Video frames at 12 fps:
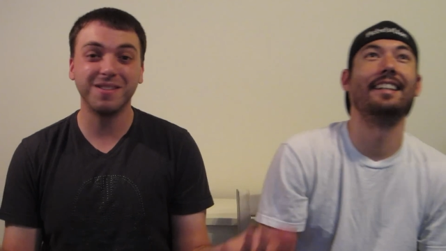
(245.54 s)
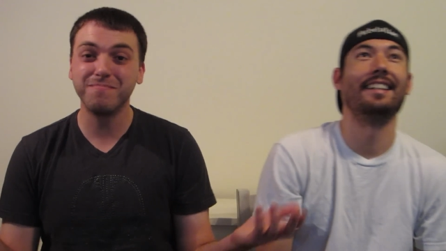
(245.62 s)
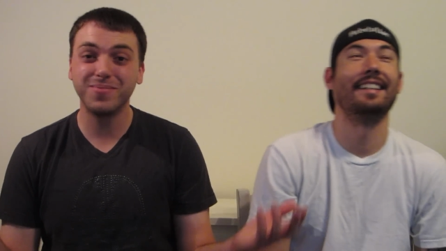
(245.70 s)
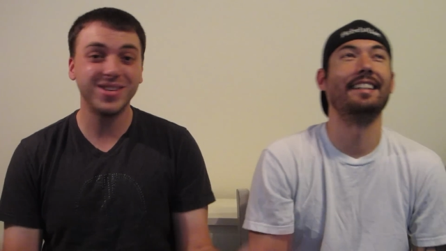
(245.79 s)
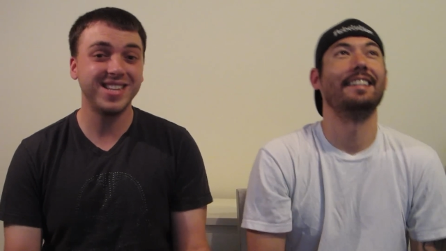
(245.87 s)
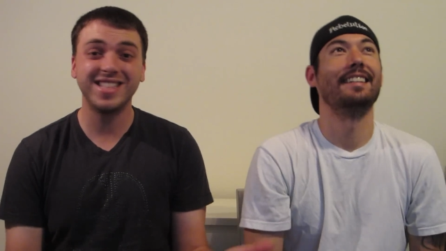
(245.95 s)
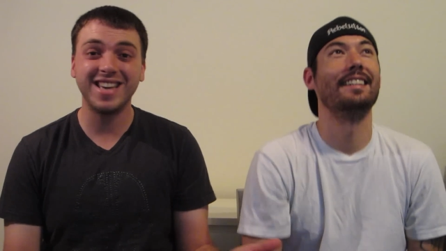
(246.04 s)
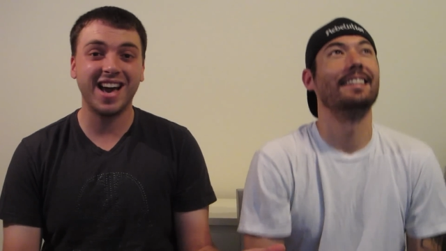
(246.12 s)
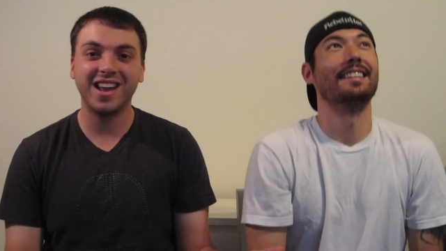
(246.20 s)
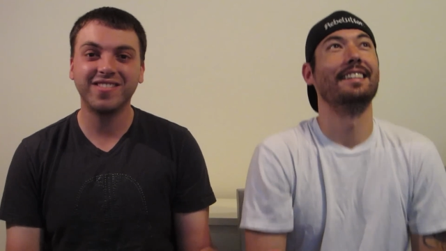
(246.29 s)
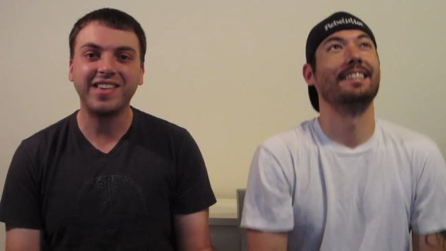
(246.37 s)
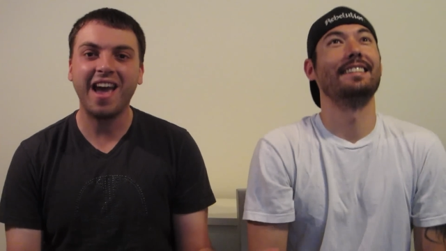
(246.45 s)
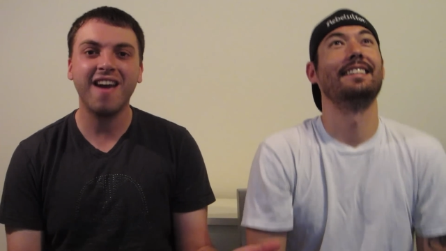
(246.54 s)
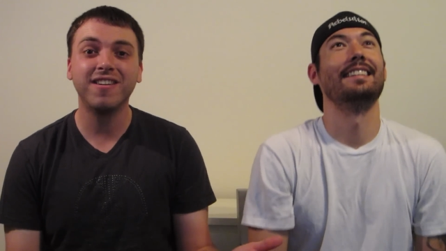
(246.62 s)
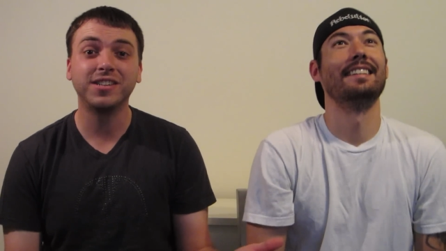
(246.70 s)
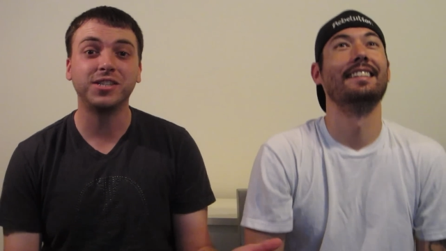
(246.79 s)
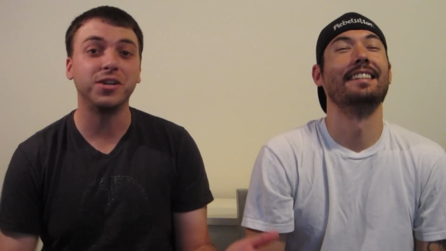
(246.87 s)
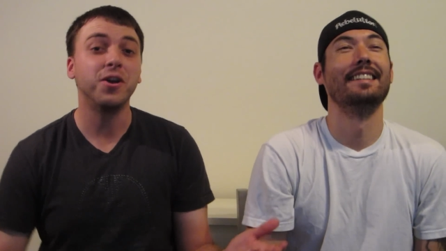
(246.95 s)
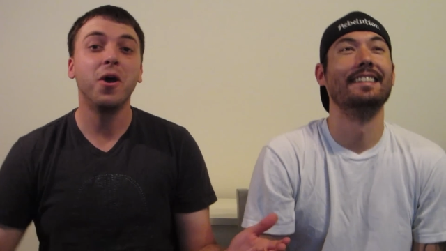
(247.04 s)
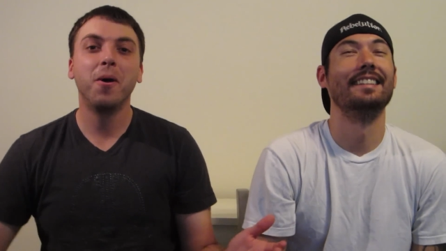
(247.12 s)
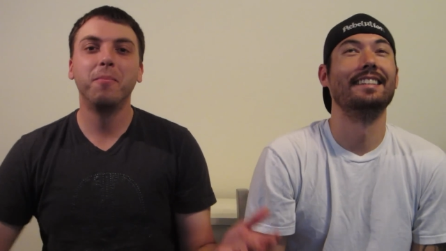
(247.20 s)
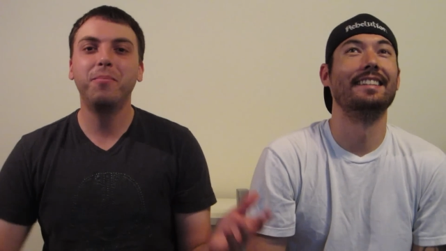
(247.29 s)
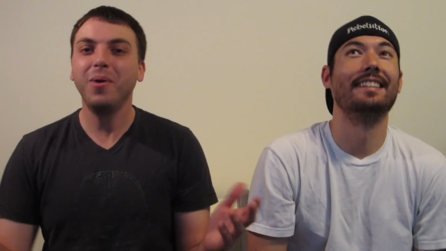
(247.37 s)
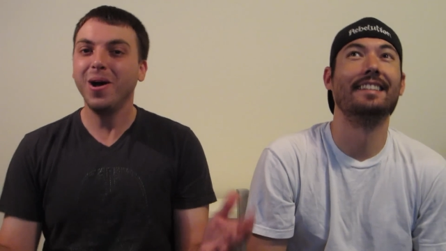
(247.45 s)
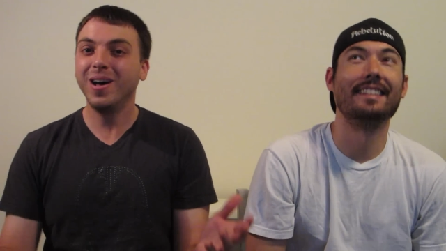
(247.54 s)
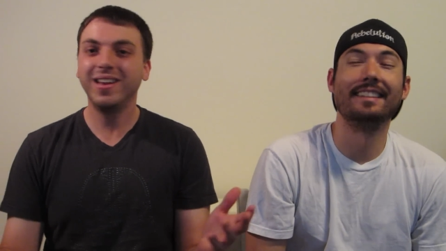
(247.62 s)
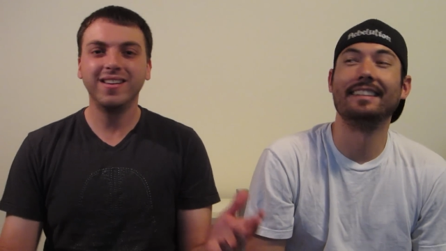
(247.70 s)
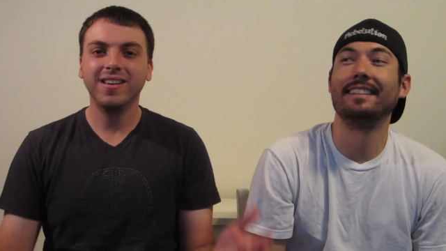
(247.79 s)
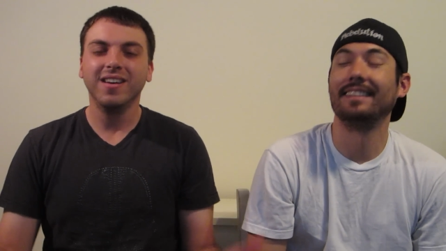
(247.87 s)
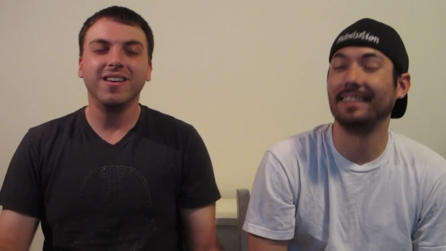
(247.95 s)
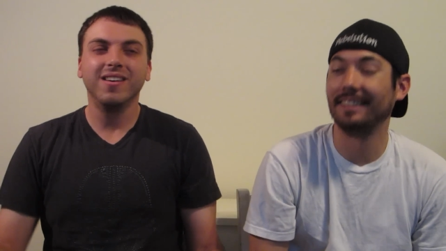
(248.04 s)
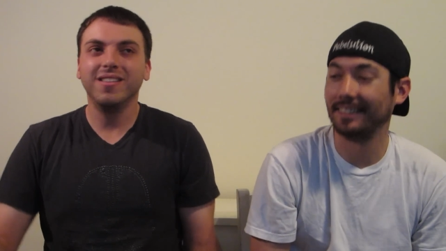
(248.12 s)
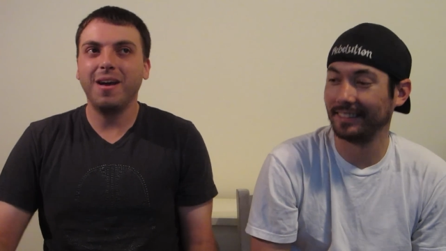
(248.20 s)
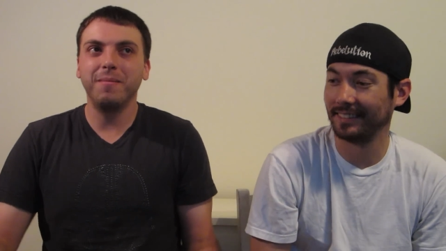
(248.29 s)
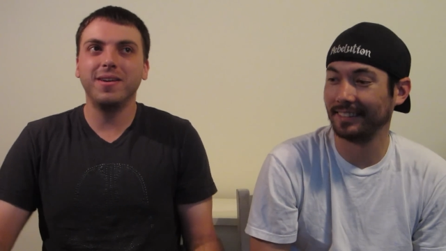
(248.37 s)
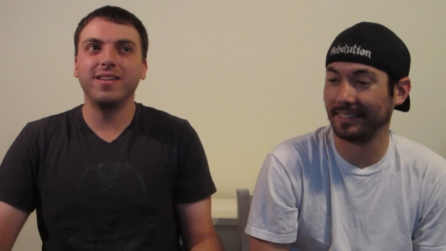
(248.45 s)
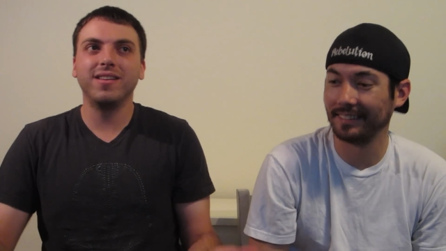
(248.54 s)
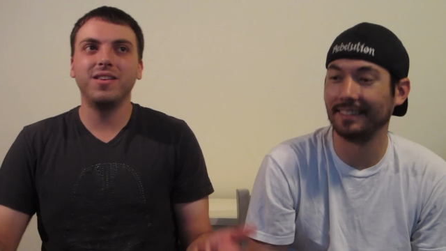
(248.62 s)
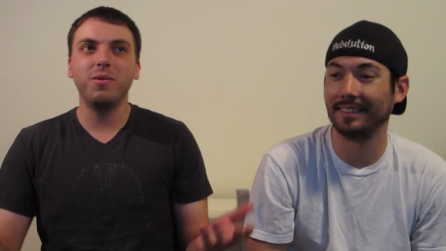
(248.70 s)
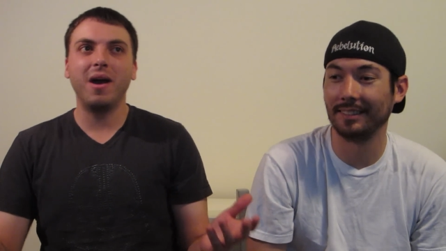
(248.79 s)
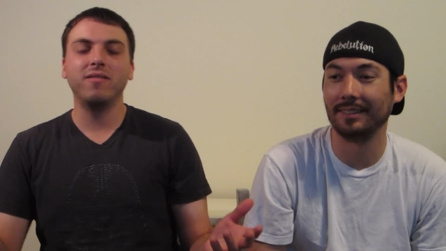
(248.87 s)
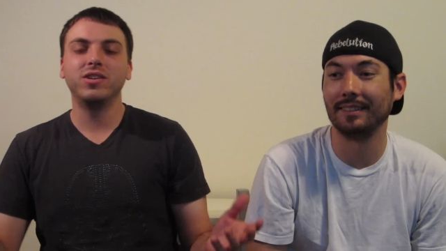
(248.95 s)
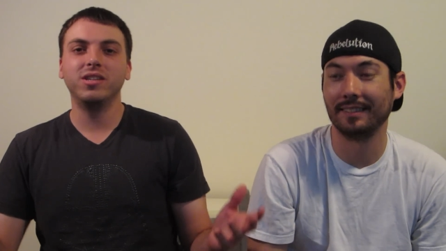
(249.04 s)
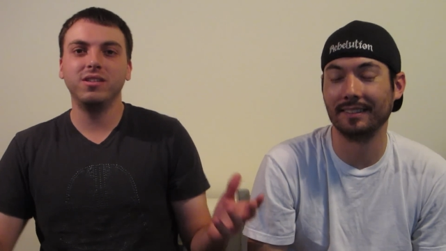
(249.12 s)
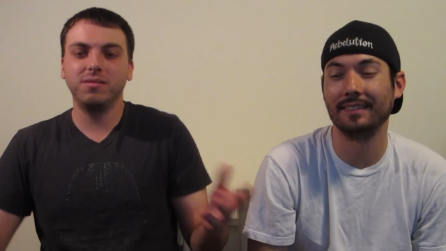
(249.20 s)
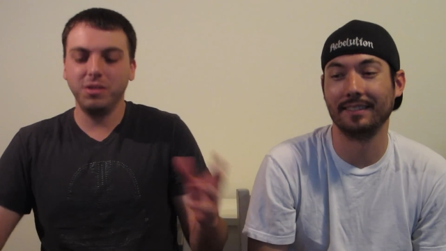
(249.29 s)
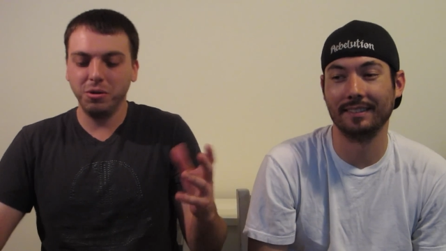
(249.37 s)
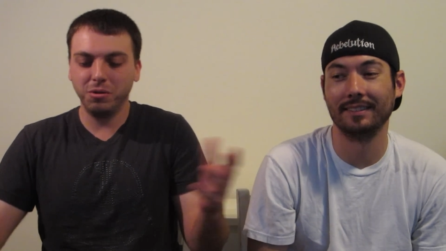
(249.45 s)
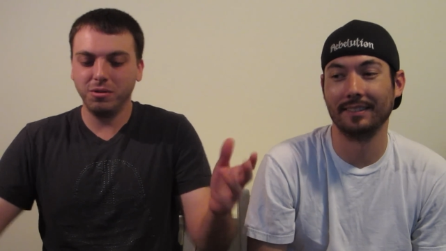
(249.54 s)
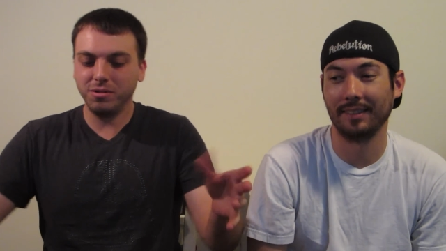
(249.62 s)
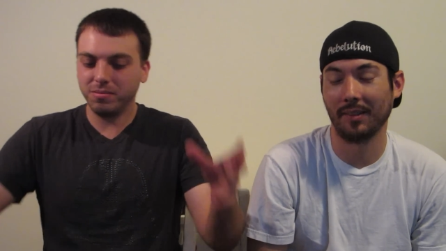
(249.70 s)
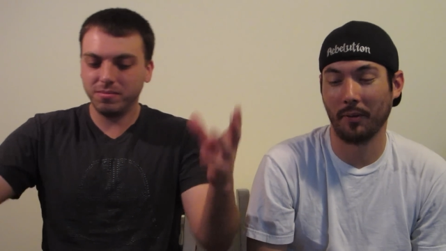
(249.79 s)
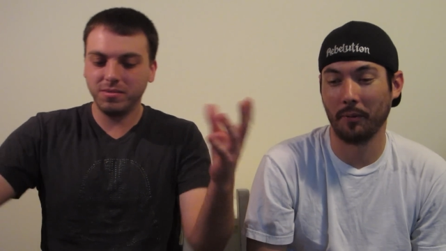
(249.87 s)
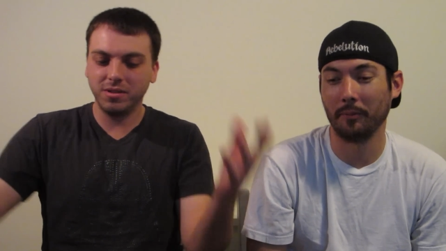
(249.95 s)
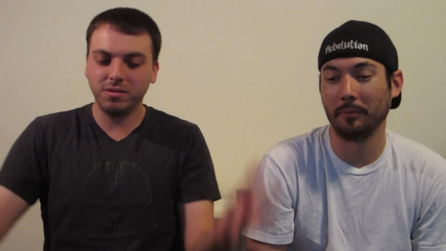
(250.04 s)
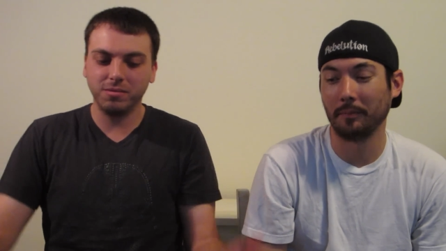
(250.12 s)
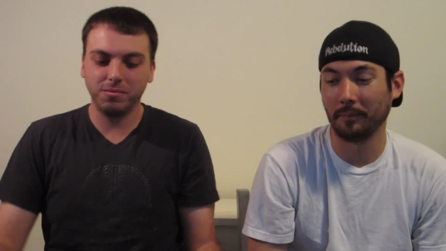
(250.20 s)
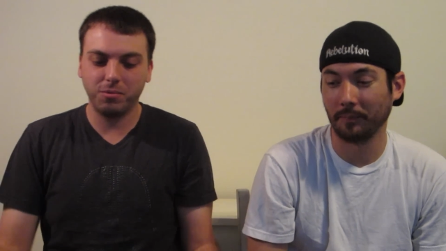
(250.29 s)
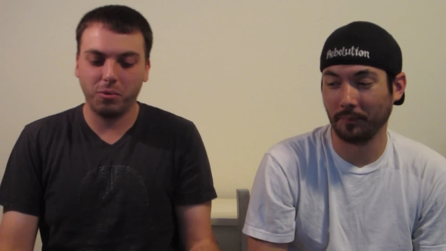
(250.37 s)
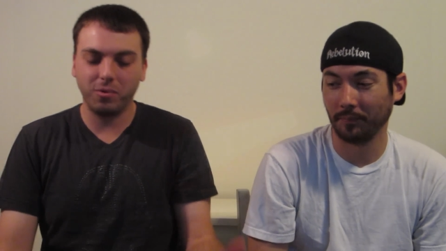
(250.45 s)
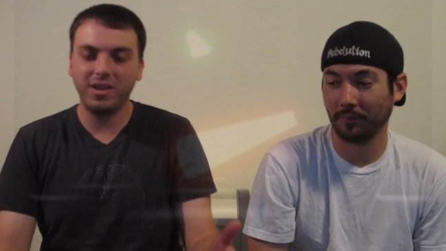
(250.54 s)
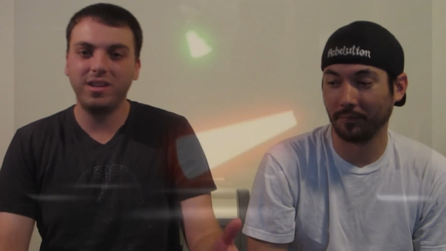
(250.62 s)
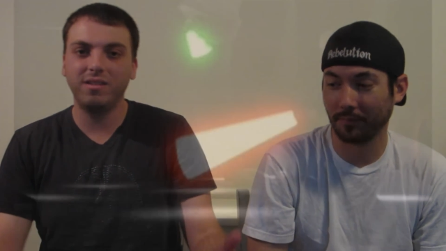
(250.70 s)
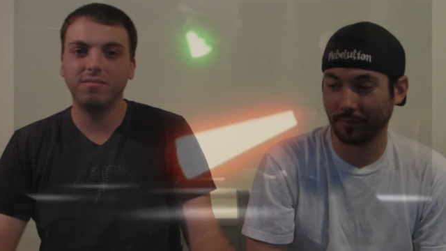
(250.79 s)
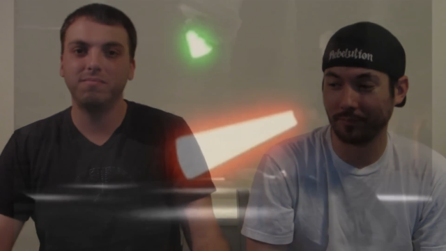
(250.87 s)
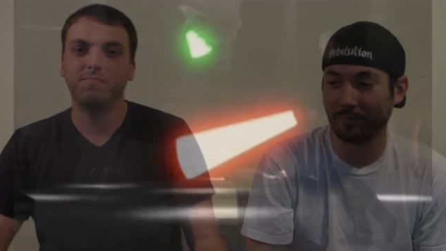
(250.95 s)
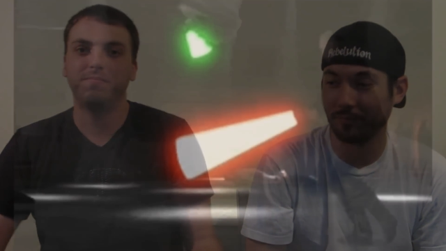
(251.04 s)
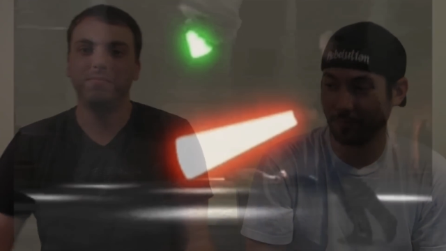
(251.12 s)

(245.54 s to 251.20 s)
Speaker 1: Completely out of character. But, I mean, you have a little, little green